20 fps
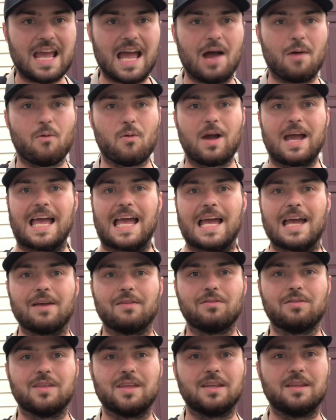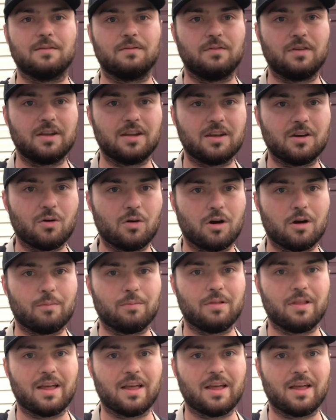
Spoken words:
I will have the video